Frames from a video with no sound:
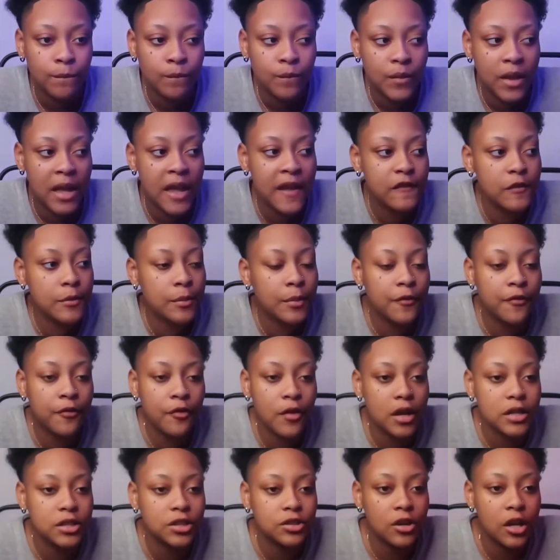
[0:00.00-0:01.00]
Even before
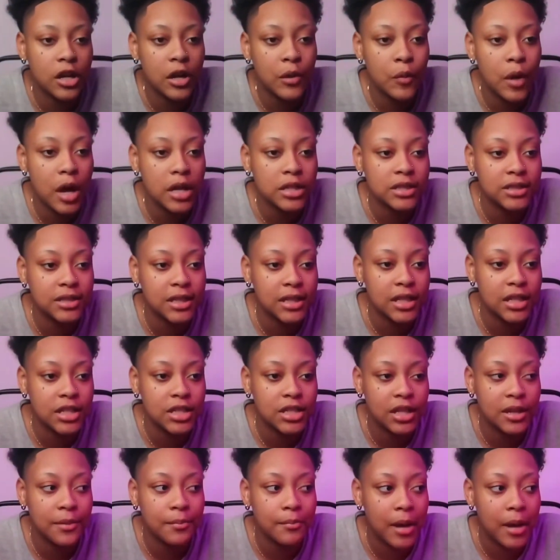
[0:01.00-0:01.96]
I started watching DDG,